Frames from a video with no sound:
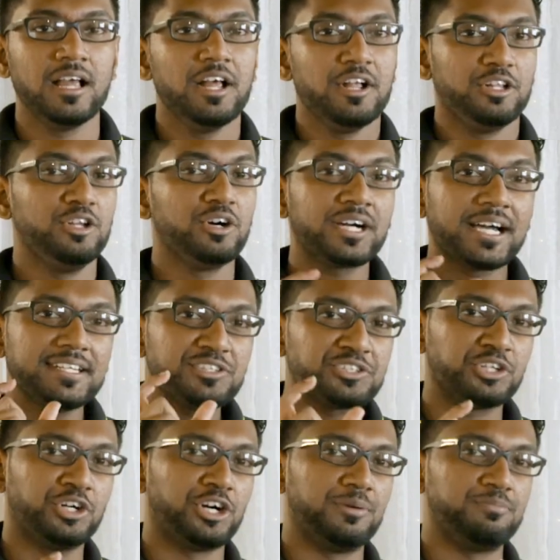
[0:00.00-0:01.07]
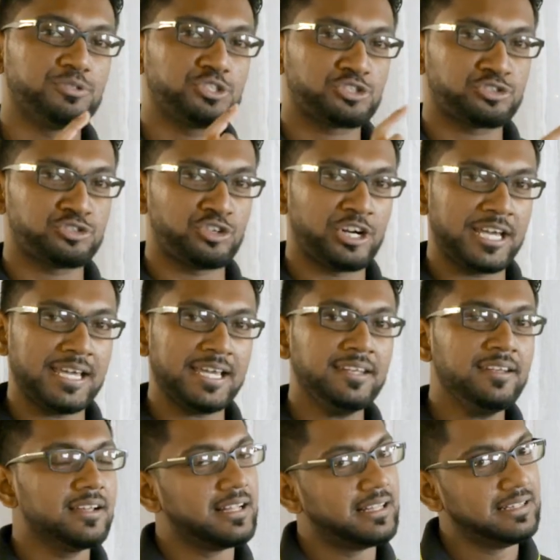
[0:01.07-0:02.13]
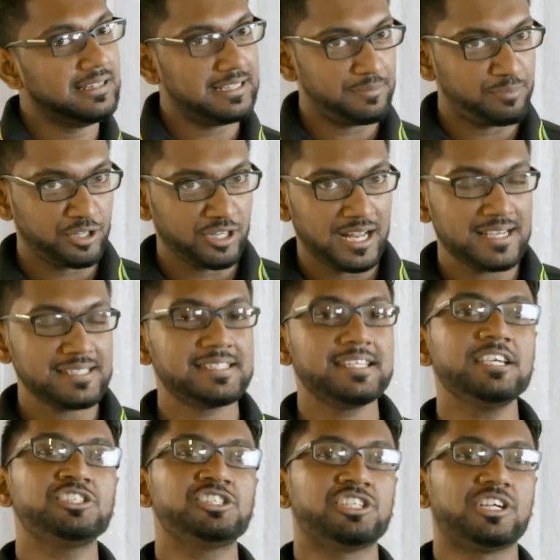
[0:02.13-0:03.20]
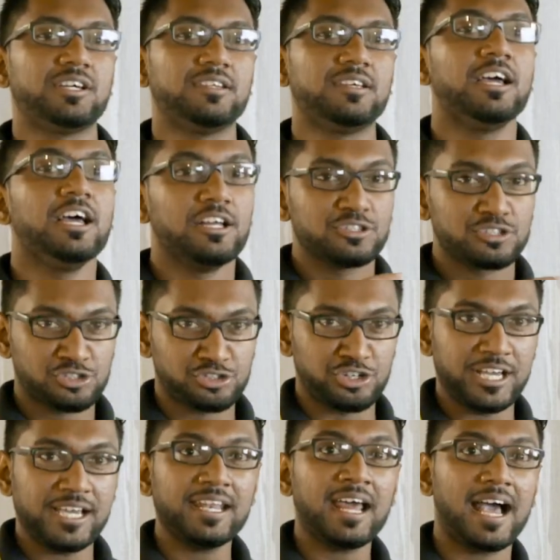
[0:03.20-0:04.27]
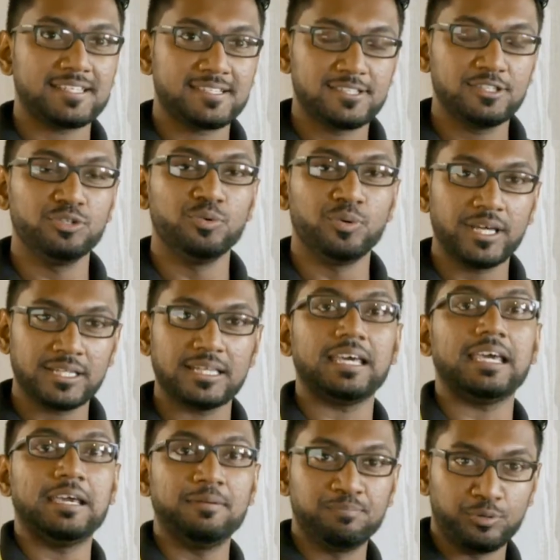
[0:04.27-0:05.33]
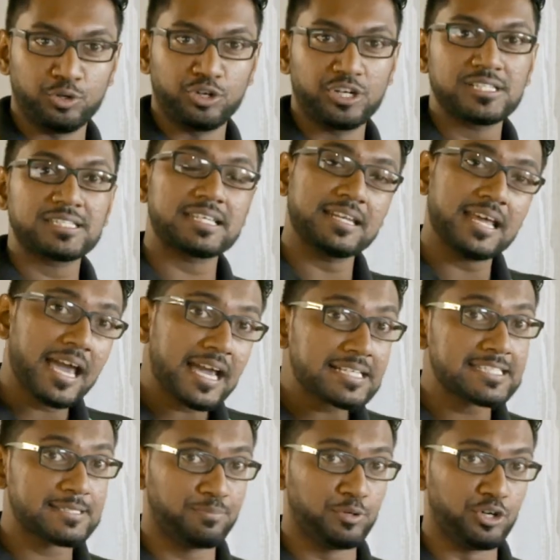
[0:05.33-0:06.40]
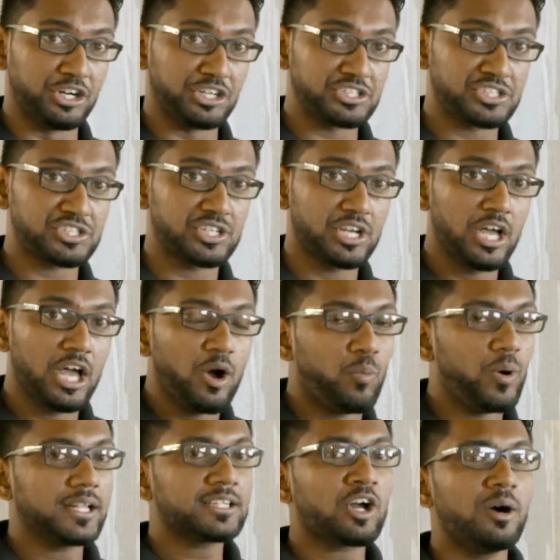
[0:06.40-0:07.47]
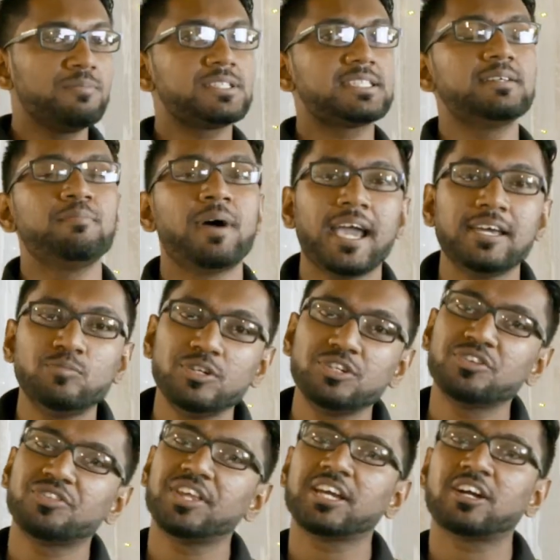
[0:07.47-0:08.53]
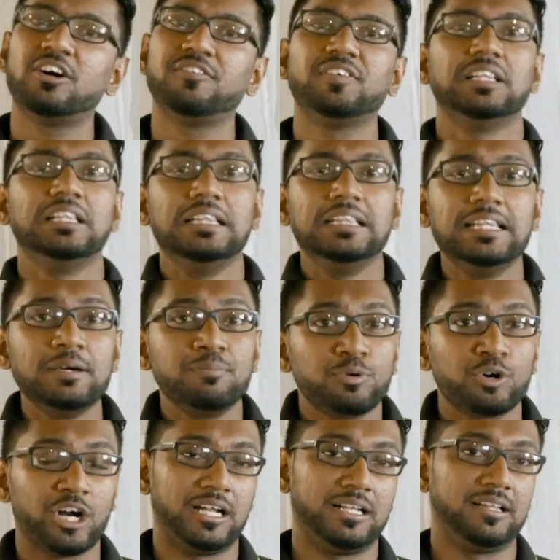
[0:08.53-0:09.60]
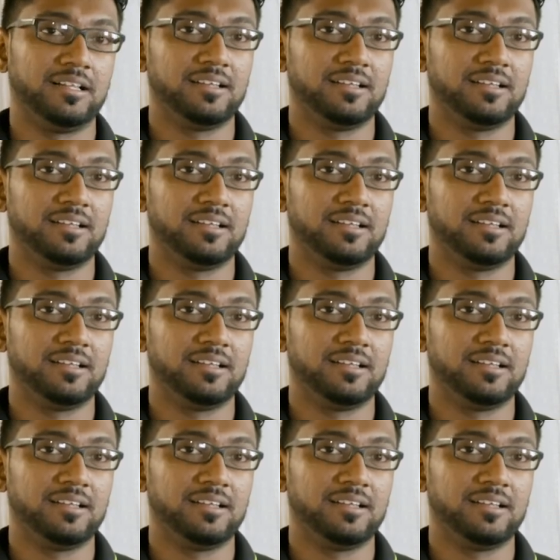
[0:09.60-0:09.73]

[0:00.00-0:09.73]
Look at the term trade liberalization. Trade has to do with imports and exports. What comes to mind when you think of liberal?